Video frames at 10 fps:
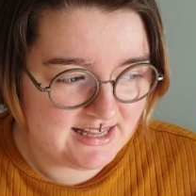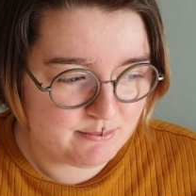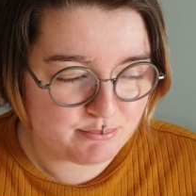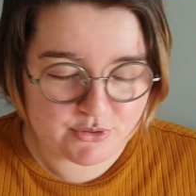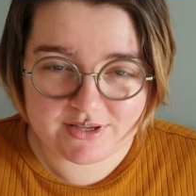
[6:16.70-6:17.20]

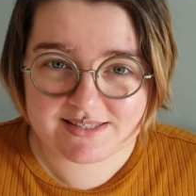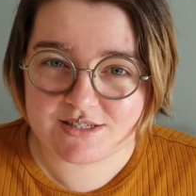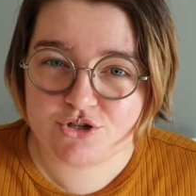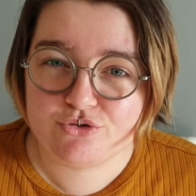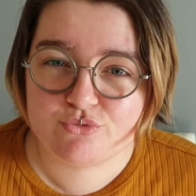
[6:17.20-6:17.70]
book is
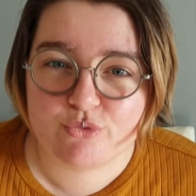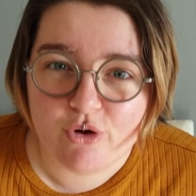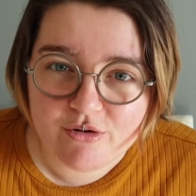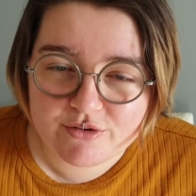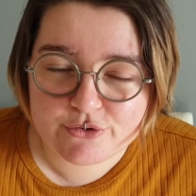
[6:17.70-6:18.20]
such a
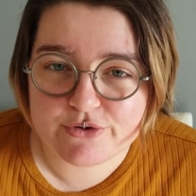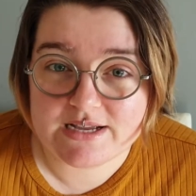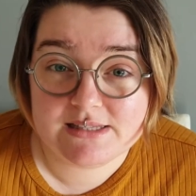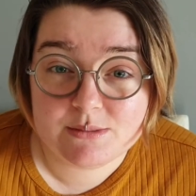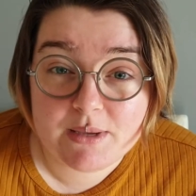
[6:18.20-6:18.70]
draw for
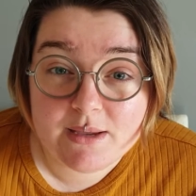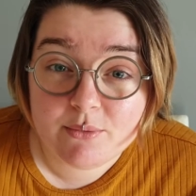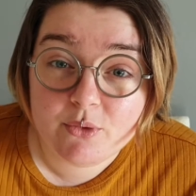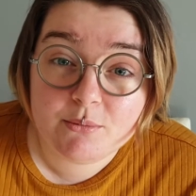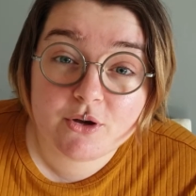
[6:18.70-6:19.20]
trans
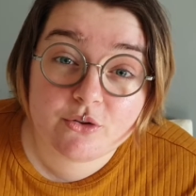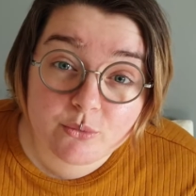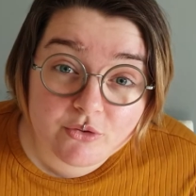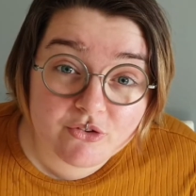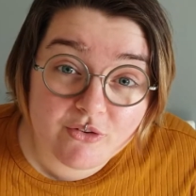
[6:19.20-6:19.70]
people, because
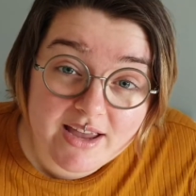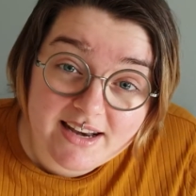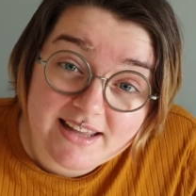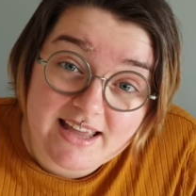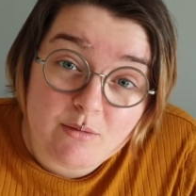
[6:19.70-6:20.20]
once you're in
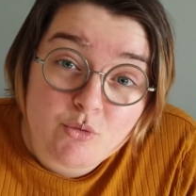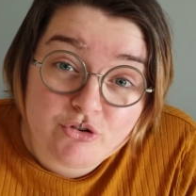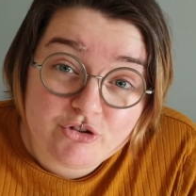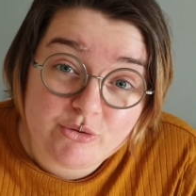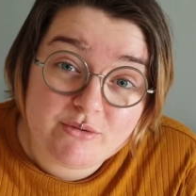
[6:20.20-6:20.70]
it and
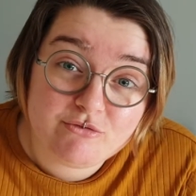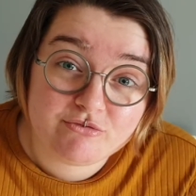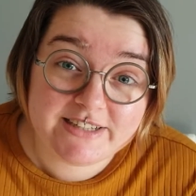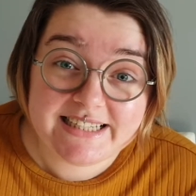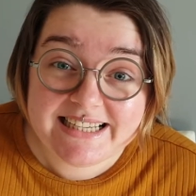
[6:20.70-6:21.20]
once you
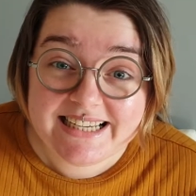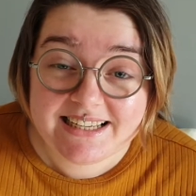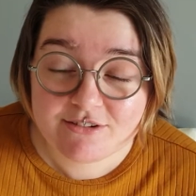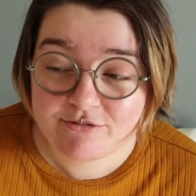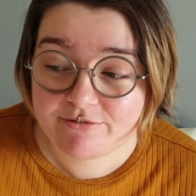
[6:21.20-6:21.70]
really
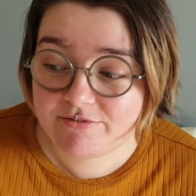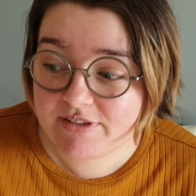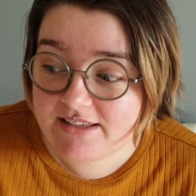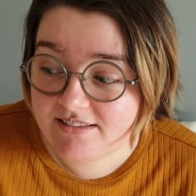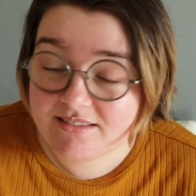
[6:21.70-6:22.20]

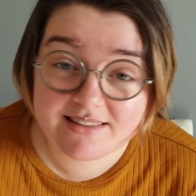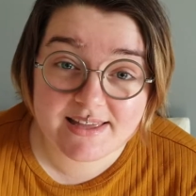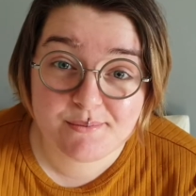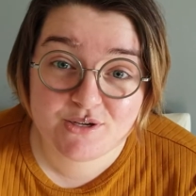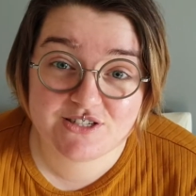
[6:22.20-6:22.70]
feel the
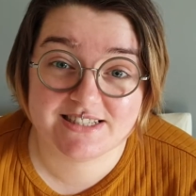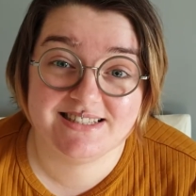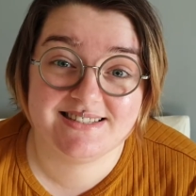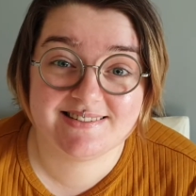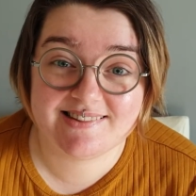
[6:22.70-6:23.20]

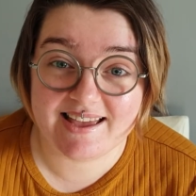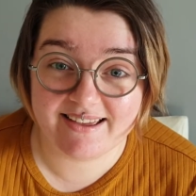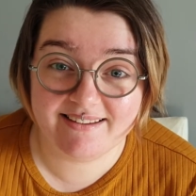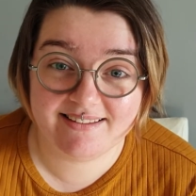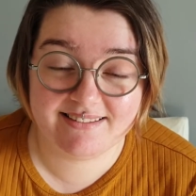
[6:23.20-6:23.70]
images that
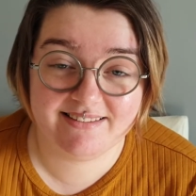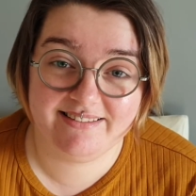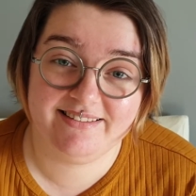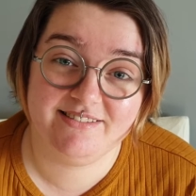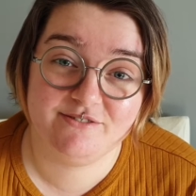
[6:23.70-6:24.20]

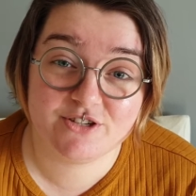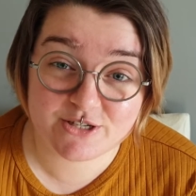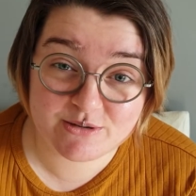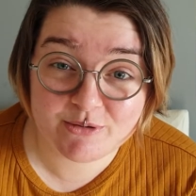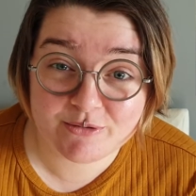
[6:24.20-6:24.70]

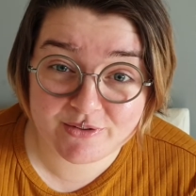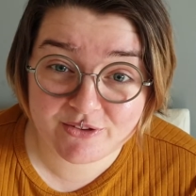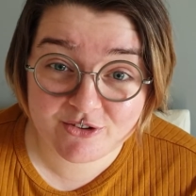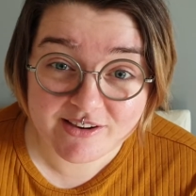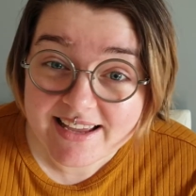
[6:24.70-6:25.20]
Virginia Woolf is
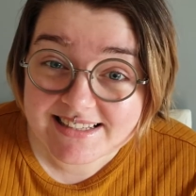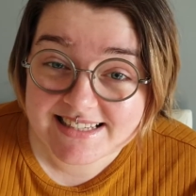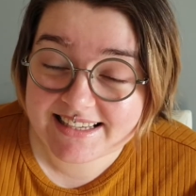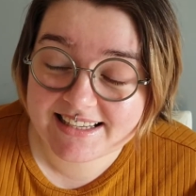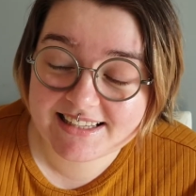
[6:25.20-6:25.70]

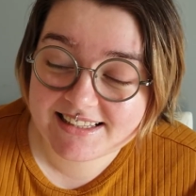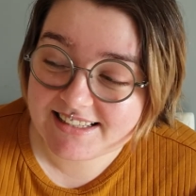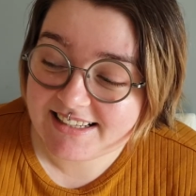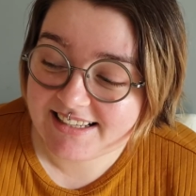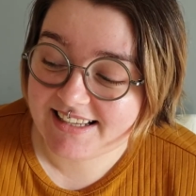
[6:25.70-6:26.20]
creating,
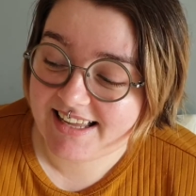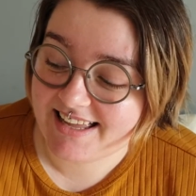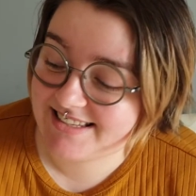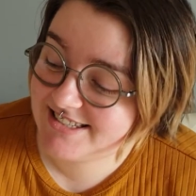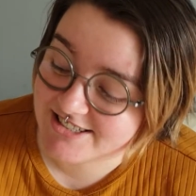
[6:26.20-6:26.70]

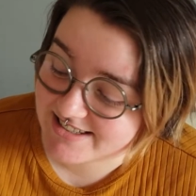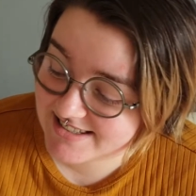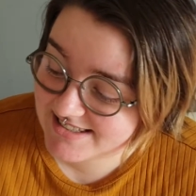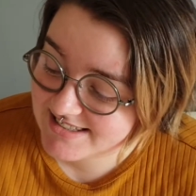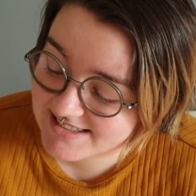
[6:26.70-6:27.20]
it's
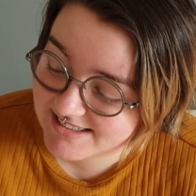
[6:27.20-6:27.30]
just